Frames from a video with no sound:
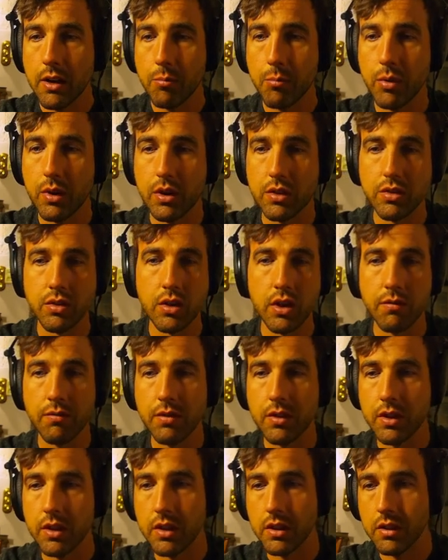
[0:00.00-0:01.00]
But you turn off
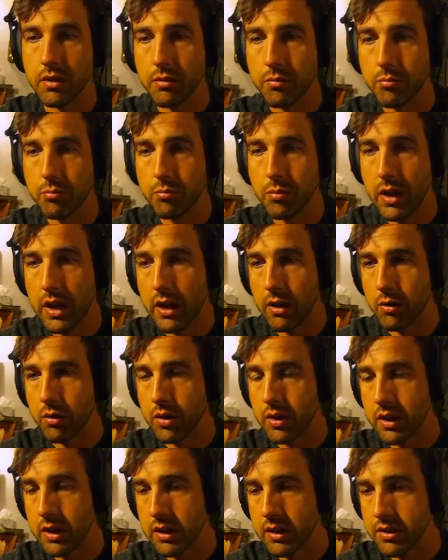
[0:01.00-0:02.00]
the power
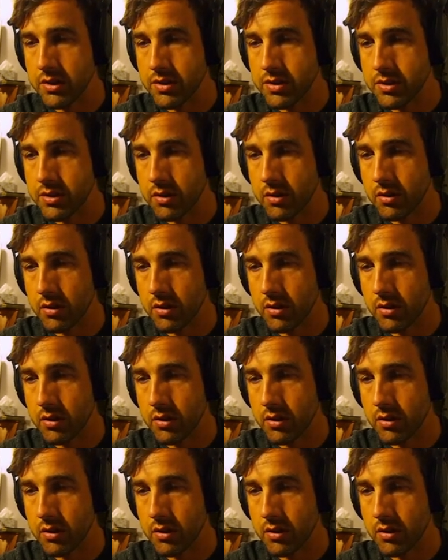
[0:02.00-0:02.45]
and it's